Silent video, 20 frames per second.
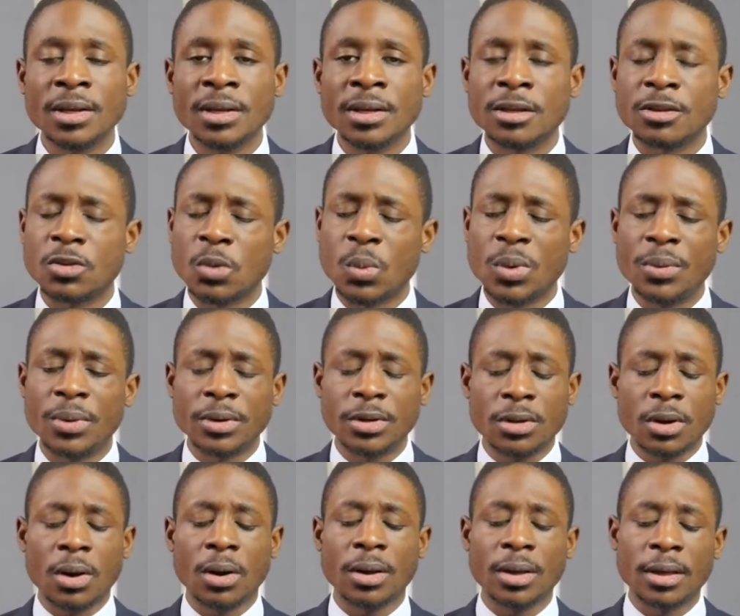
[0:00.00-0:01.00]
And so we were
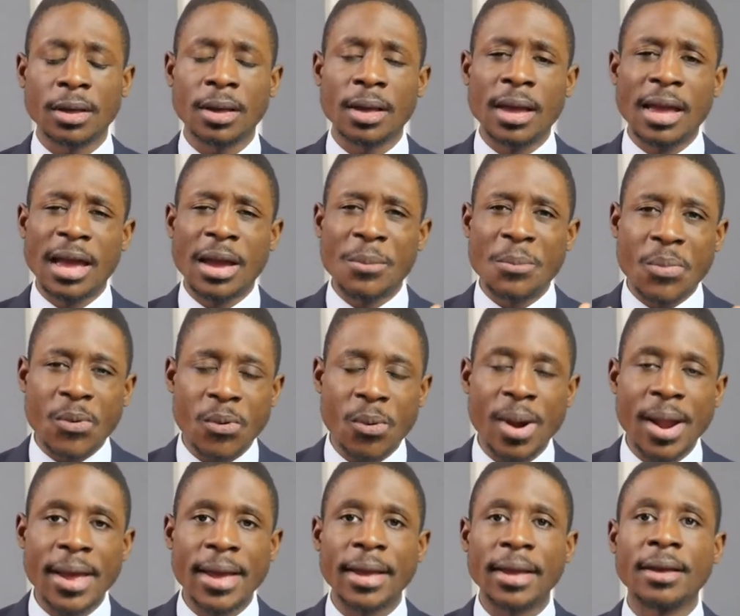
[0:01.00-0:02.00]
talking and
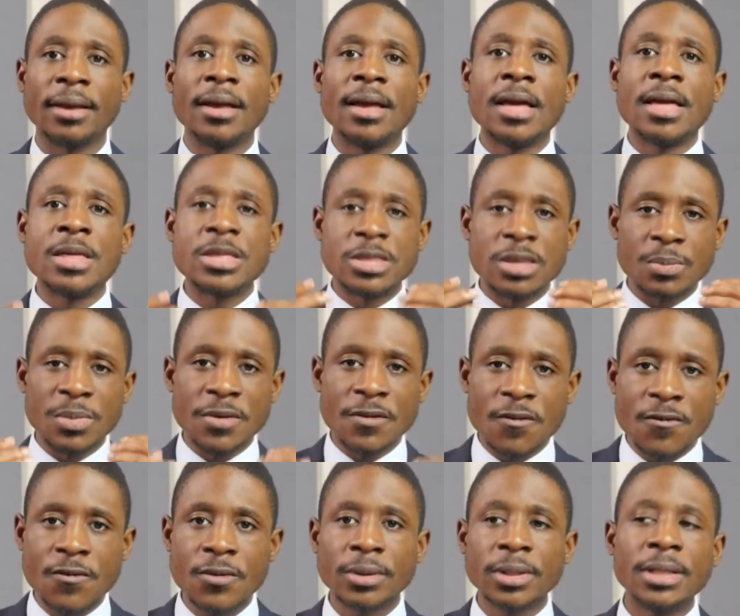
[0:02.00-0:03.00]
praying to be
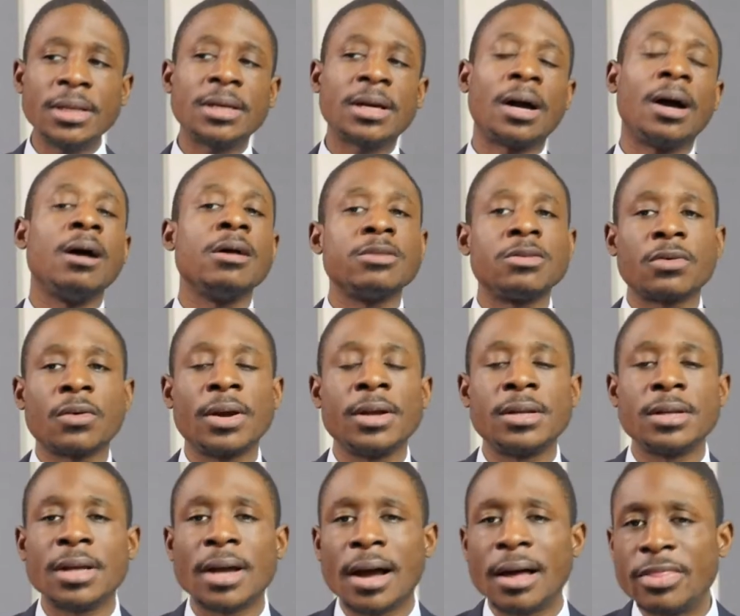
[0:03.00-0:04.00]
fully consecrated
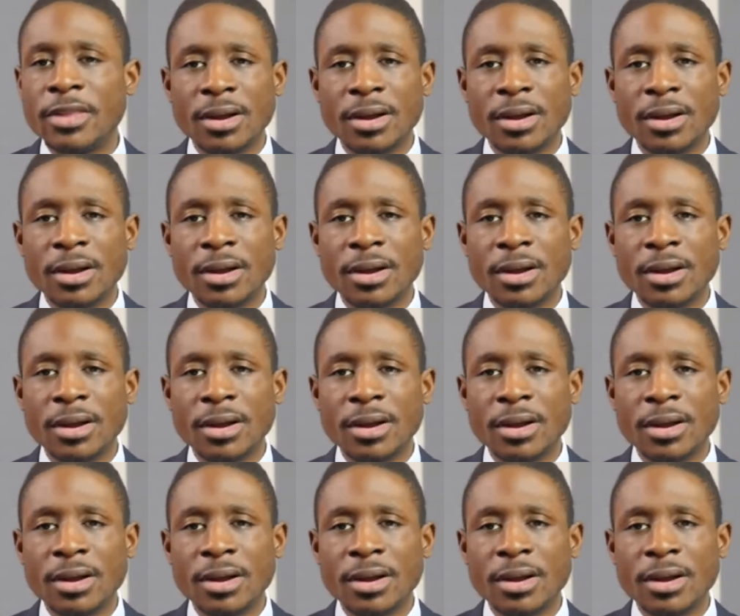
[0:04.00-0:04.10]
to God.